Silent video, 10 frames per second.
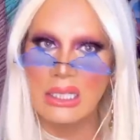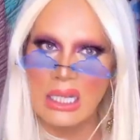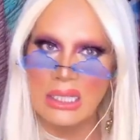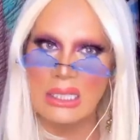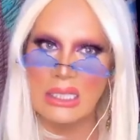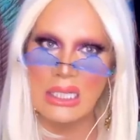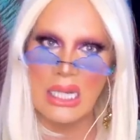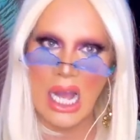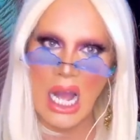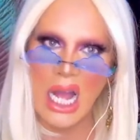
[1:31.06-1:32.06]
just
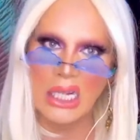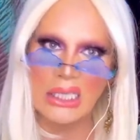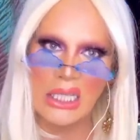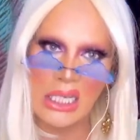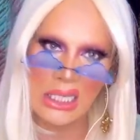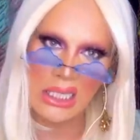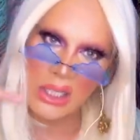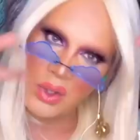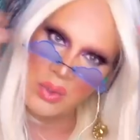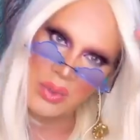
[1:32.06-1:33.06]
not
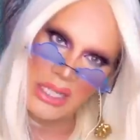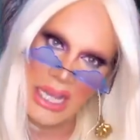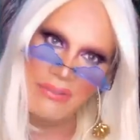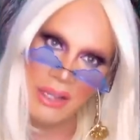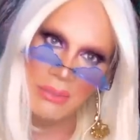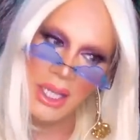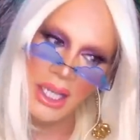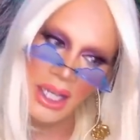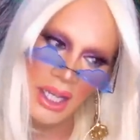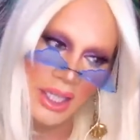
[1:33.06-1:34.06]
giving
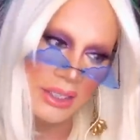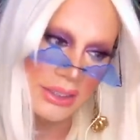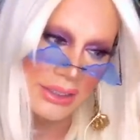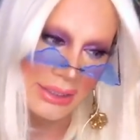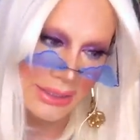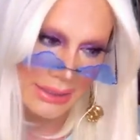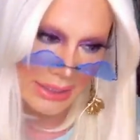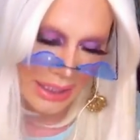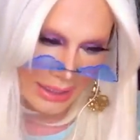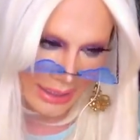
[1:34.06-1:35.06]
me
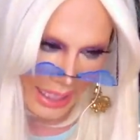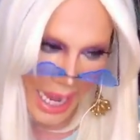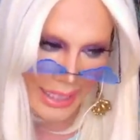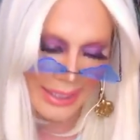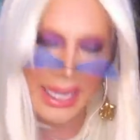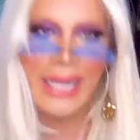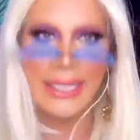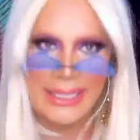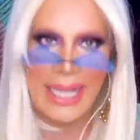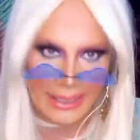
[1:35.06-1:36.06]

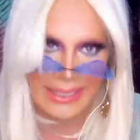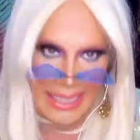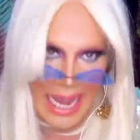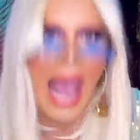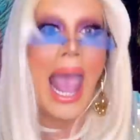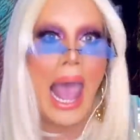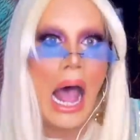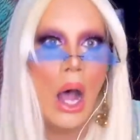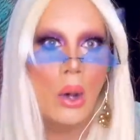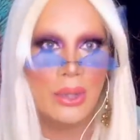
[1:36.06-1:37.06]
the
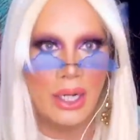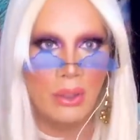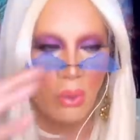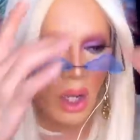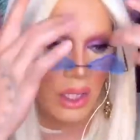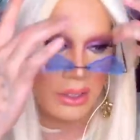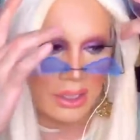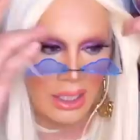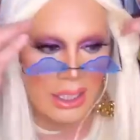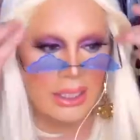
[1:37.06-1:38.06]
cow that I
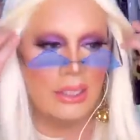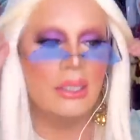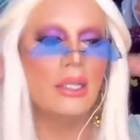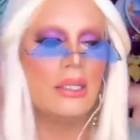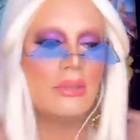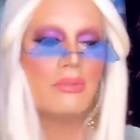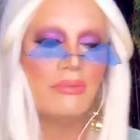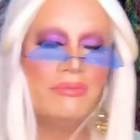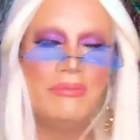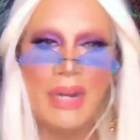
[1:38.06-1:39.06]
want, and it looks
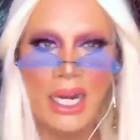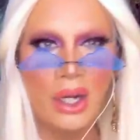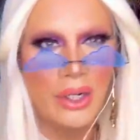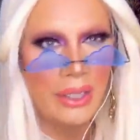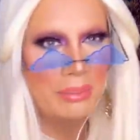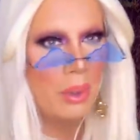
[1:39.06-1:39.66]
very